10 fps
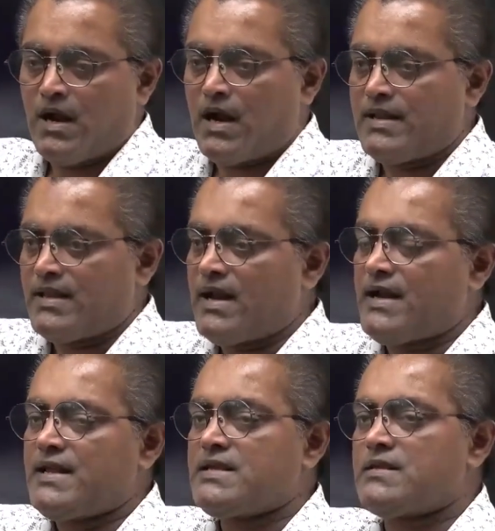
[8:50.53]
and then
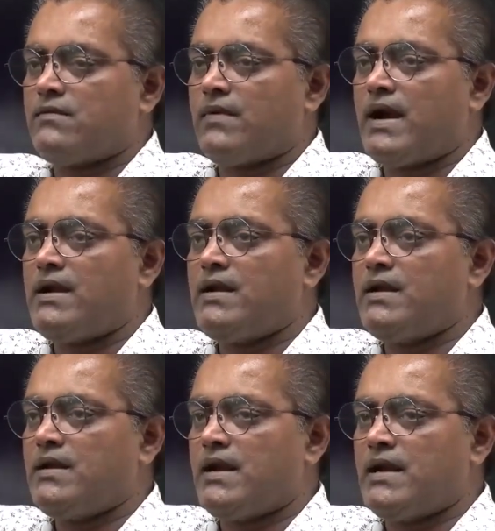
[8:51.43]
it is
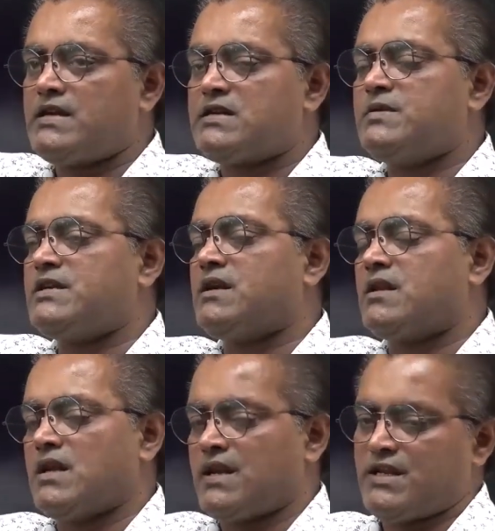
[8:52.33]
widely intermittent
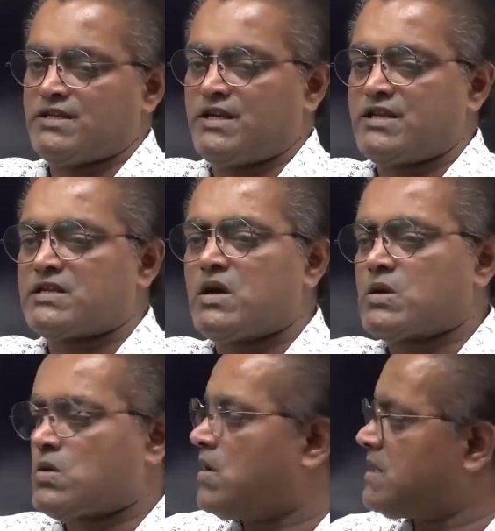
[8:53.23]
in the nature. It is
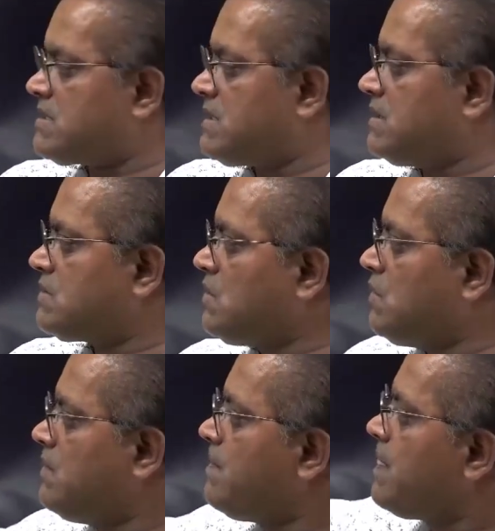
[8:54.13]
not constant.
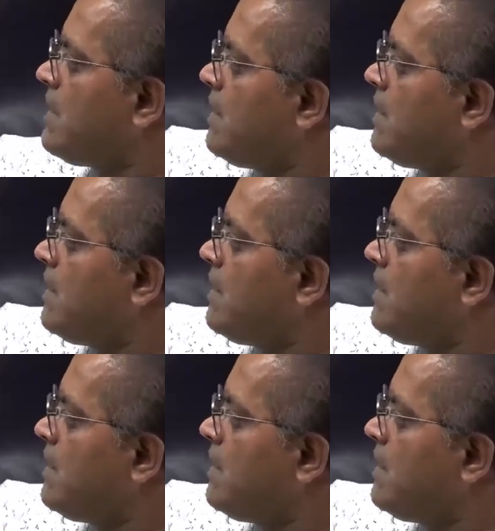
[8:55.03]
So